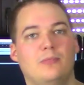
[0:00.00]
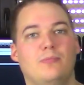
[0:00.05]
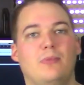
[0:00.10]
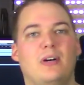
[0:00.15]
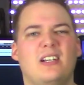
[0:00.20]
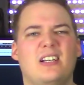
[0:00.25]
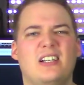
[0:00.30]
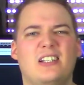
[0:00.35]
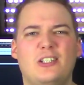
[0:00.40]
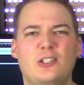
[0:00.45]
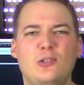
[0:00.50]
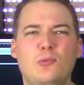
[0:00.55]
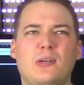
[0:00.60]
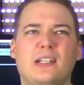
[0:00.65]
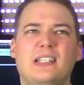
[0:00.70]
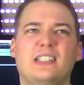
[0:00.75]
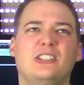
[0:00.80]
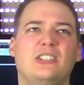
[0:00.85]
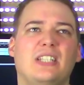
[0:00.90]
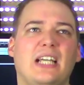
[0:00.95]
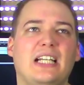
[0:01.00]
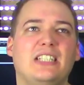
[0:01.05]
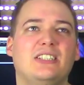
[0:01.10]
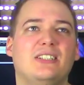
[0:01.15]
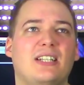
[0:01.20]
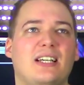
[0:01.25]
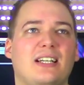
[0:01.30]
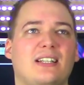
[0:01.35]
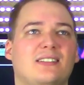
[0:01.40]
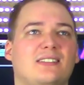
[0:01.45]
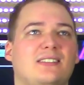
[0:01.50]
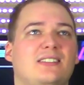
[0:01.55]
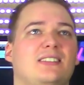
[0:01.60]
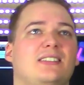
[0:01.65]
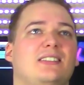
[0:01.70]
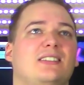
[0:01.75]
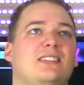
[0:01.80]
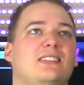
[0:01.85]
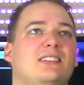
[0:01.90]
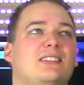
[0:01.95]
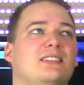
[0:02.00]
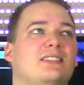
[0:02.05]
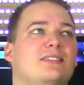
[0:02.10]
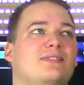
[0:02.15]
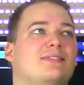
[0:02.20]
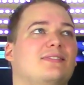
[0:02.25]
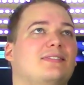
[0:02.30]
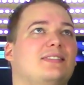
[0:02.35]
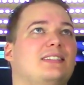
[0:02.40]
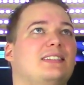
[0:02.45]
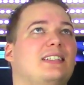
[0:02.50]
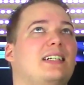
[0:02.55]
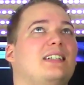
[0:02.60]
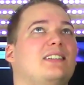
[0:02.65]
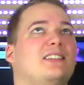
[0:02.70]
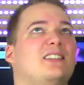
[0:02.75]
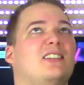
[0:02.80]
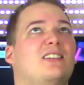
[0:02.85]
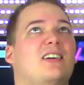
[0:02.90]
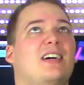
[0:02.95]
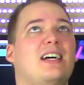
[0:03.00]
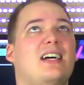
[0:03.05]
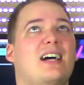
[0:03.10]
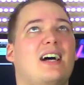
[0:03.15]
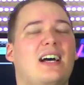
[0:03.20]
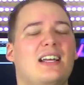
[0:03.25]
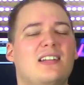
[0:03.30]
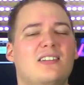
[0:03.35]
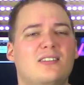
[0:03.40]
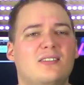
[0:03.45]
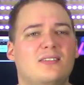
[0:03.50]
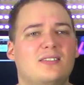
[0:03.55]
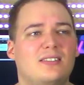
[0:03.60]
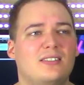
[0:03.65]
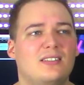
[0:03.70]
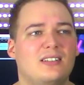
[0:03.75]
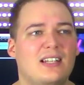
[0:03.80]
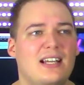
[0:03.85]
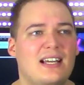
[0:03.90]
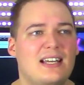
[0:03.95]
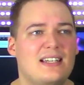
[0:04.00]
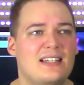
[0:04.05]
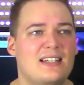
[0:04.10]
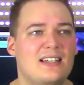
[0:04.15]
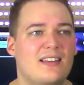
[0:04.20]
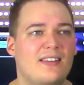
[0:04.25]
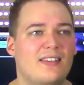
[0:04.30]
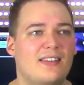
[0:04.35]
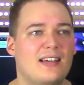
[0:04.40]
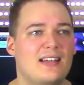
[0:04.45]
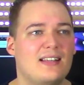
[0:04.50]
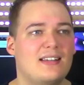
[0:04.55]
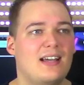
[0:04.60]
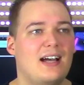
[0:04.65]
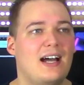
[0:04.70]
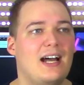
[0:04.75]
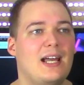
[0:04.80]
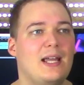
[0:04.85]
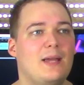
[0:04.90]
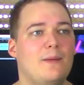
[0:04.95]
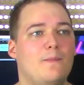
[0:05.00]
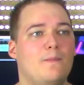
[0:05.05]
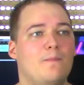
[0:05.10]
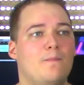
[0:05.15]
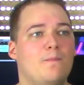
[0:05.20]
But I do want to change that. I don't know. I don't like it that I